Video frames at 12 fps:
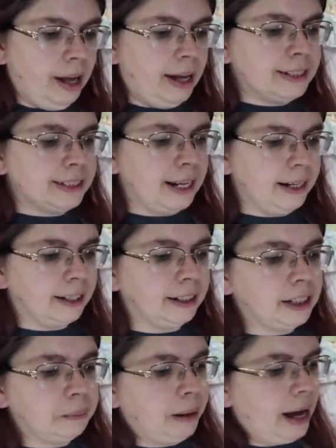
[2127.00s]
And technically
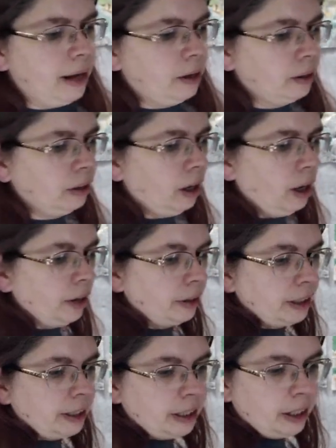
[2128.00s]
the pattern on
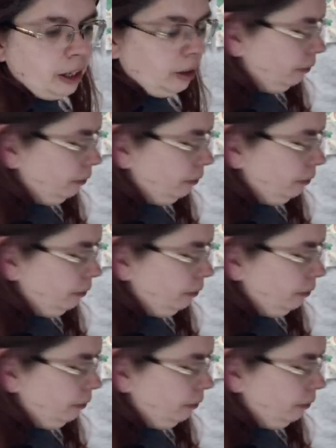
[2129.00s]
the,